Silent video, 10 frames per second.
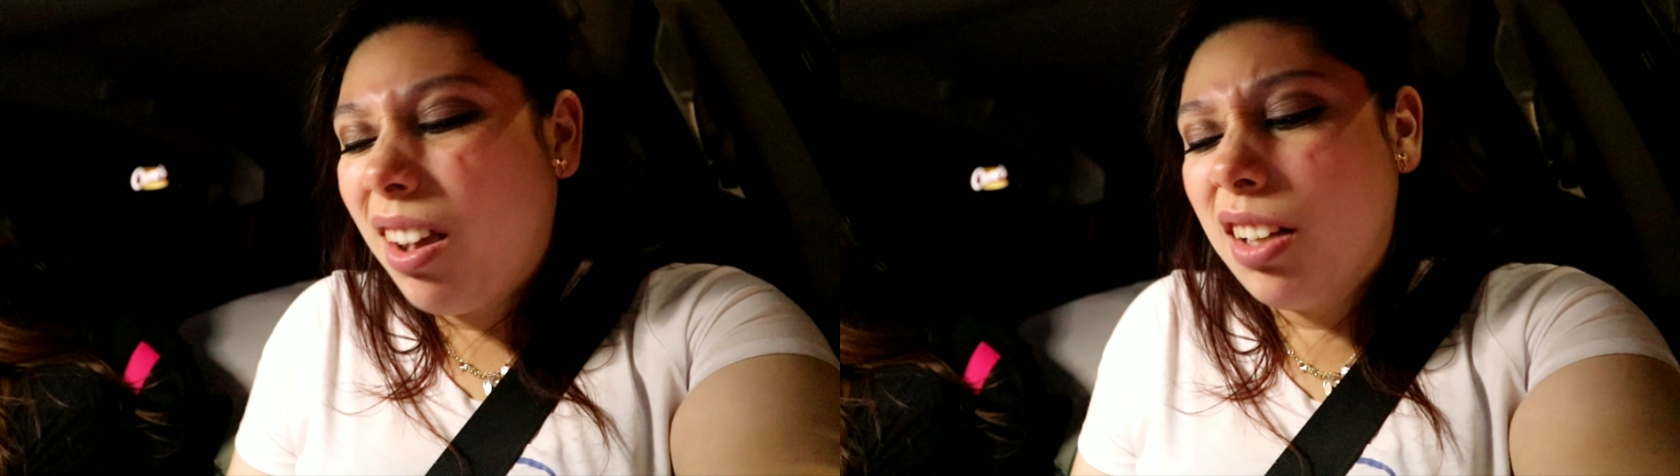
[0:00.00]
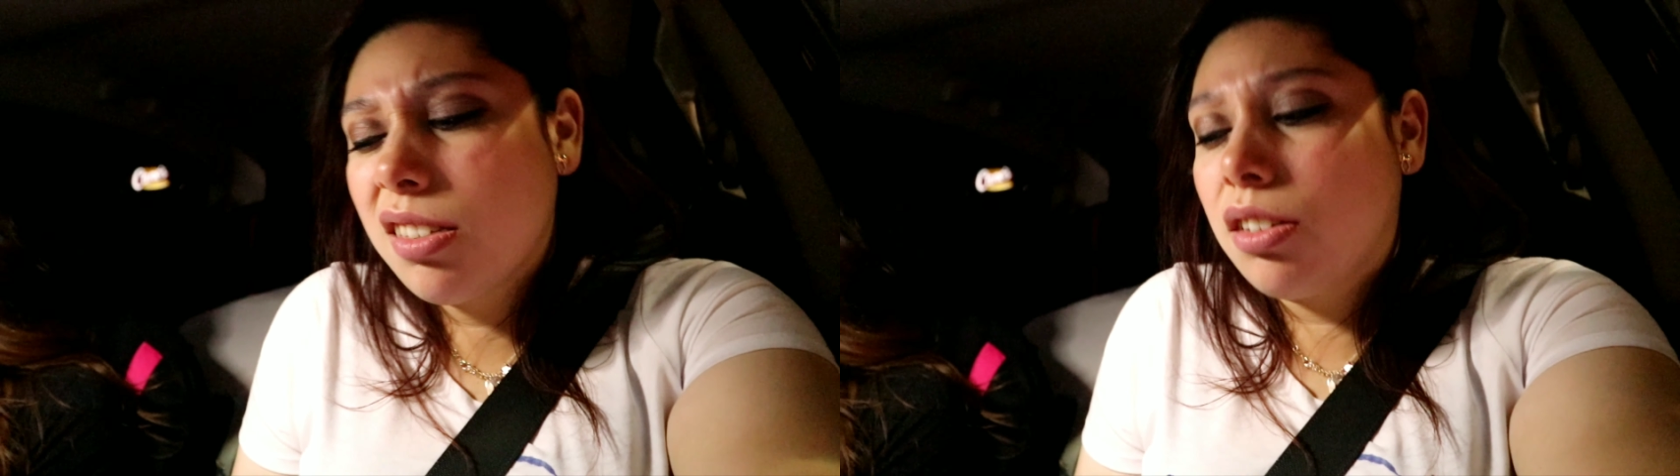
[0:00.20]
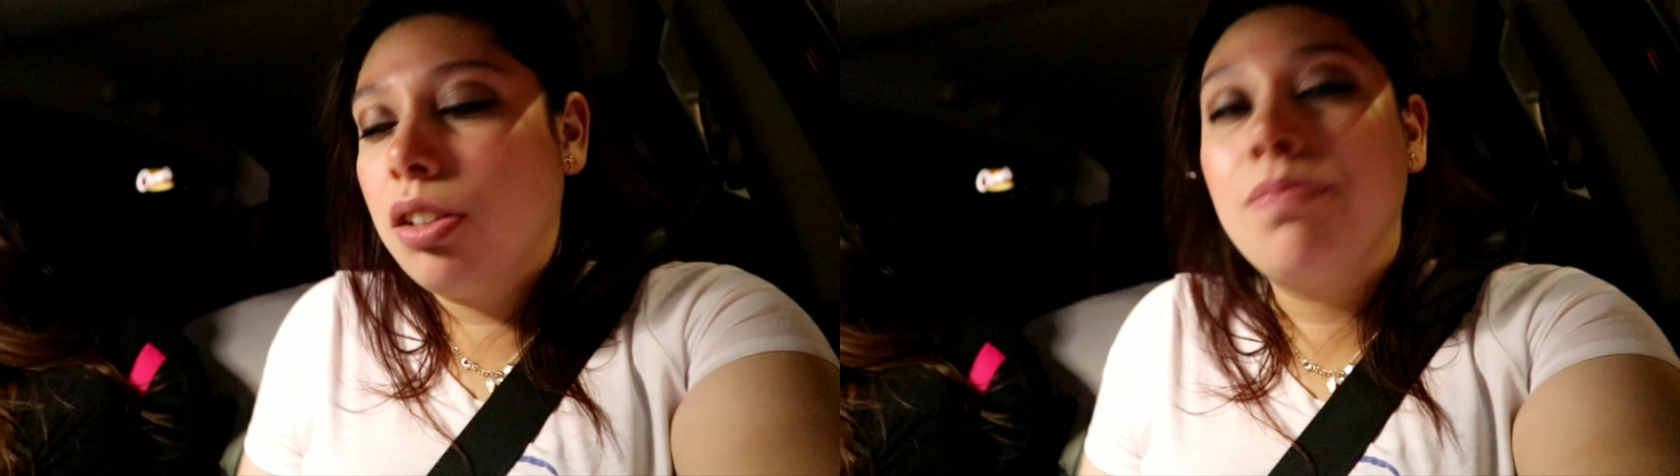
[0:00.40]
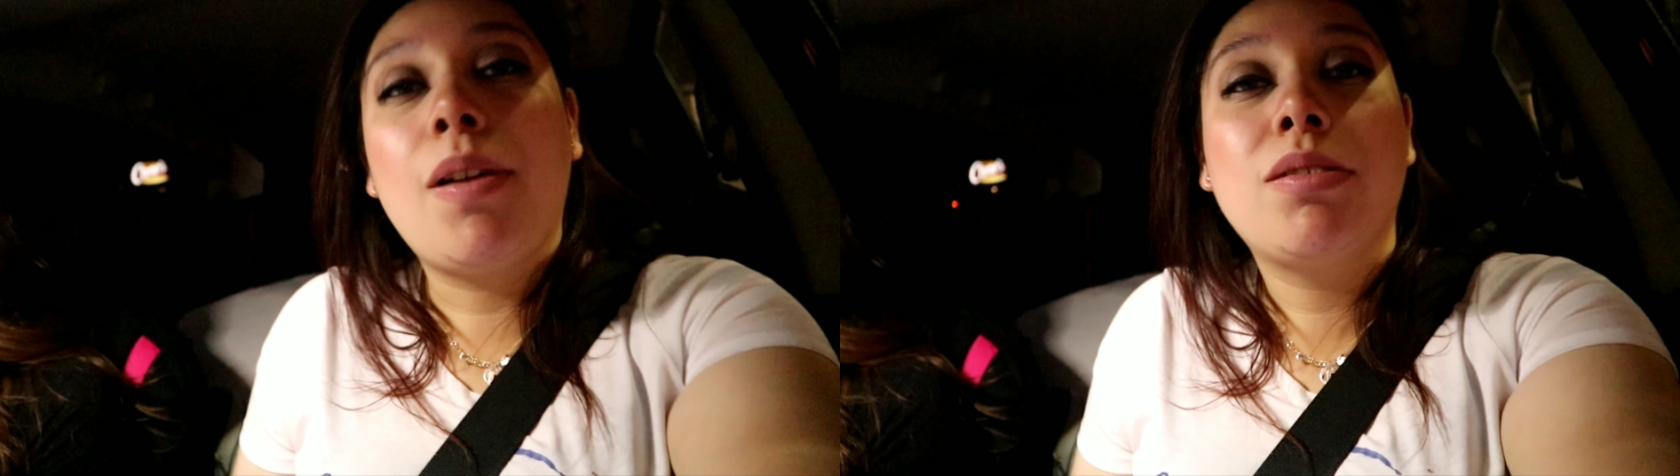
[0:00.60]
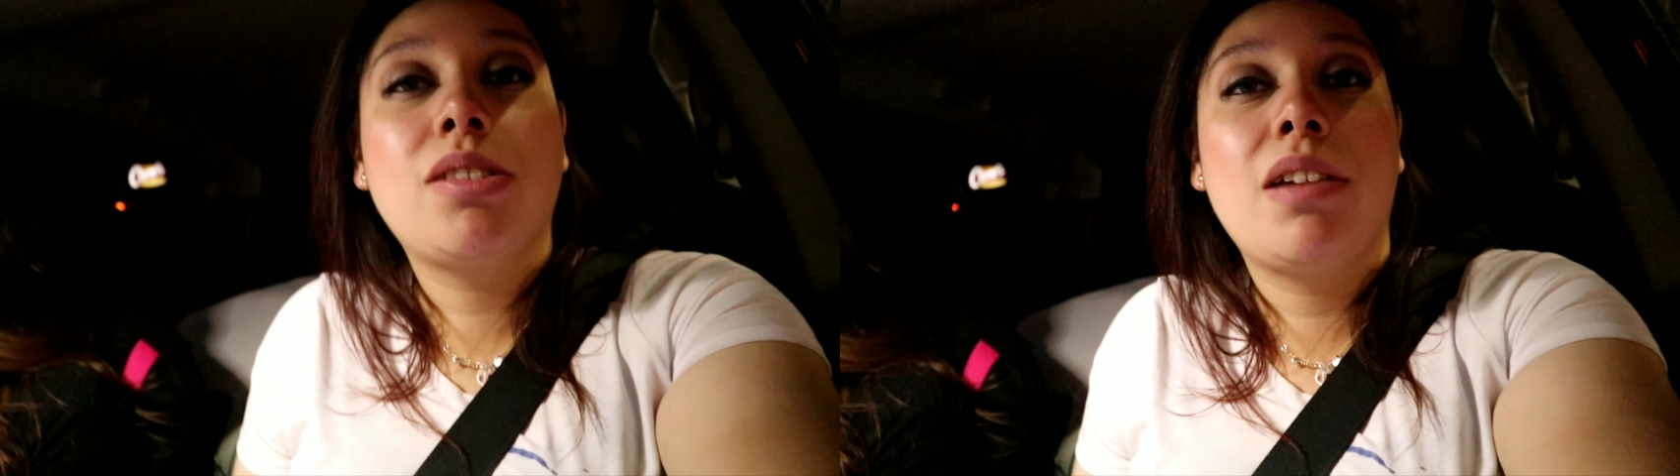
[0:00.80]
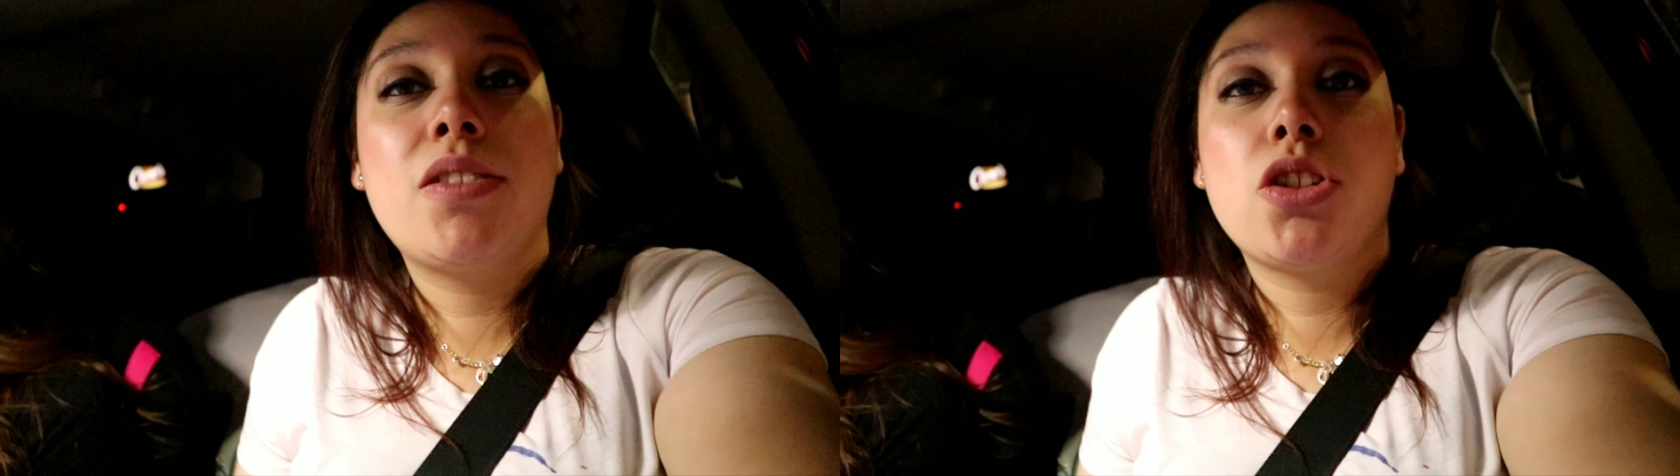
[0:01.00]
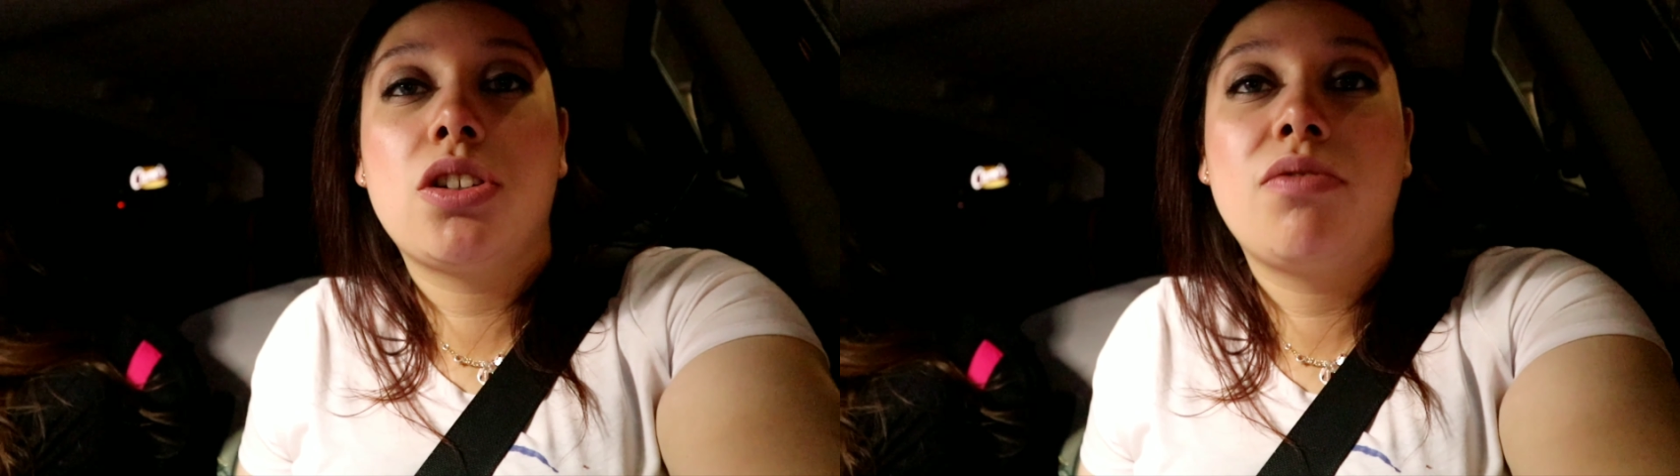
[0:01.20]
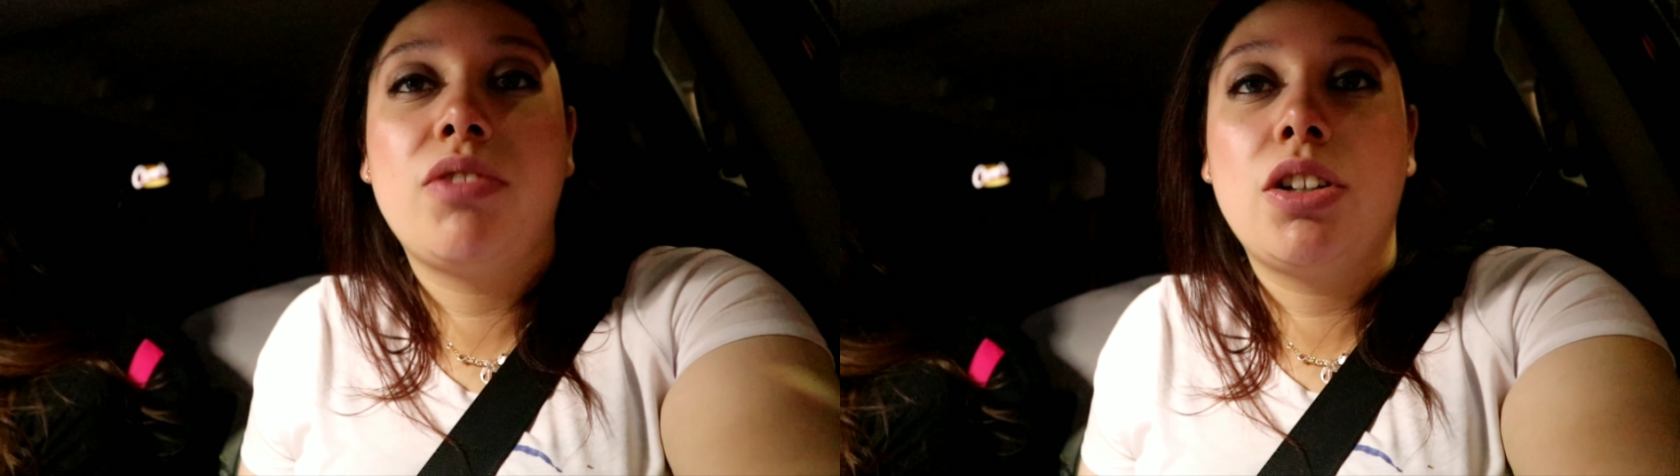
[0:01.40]
It's good. I was craving
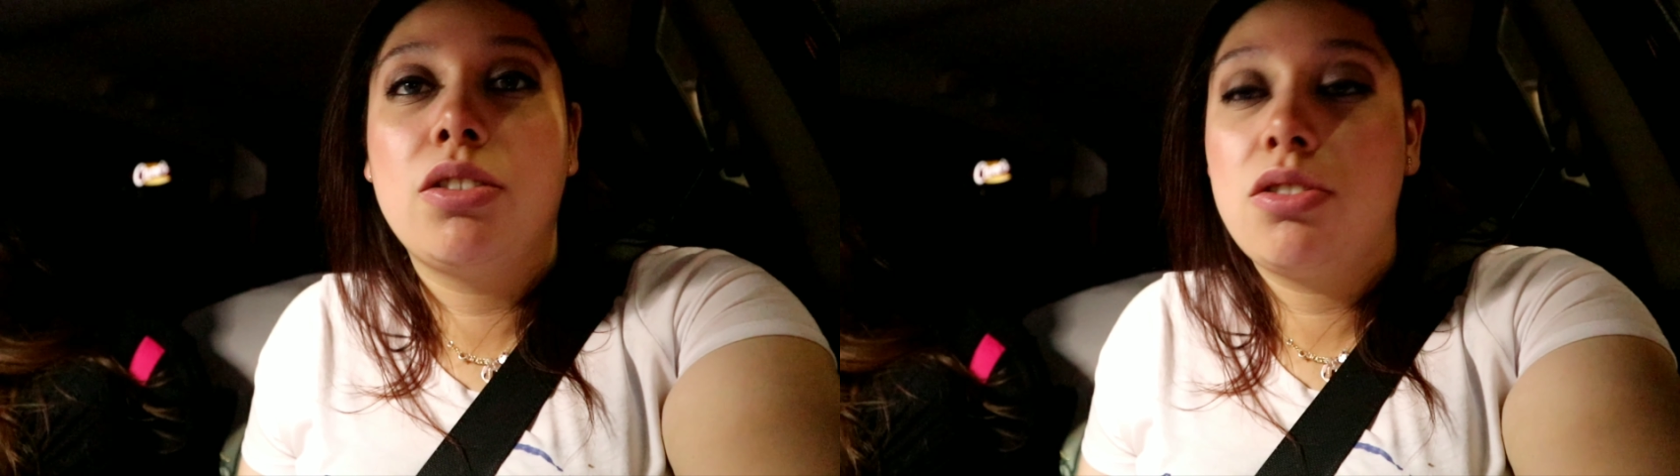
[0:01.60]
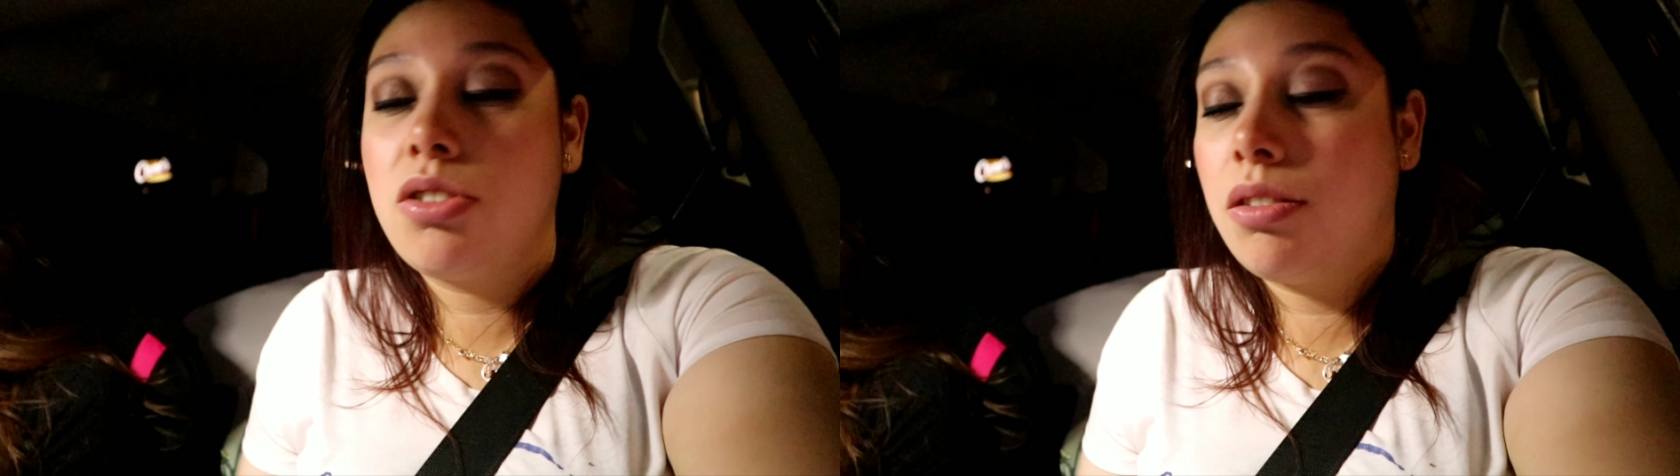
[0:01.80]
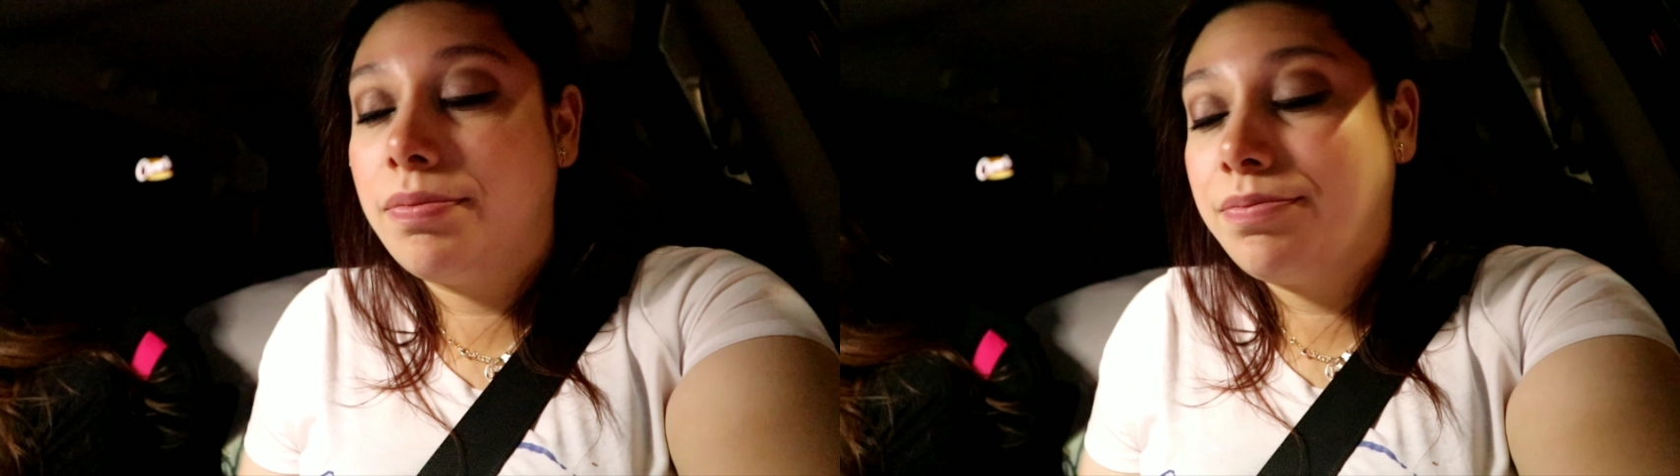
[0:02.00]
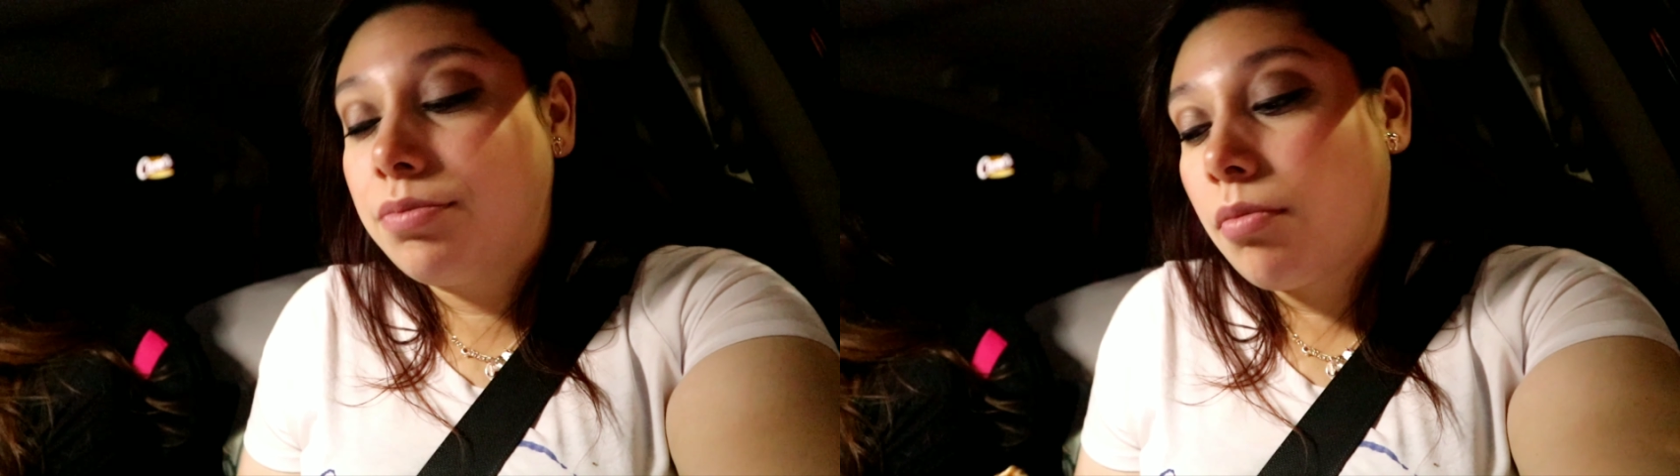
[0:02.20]
chicken fingers, so.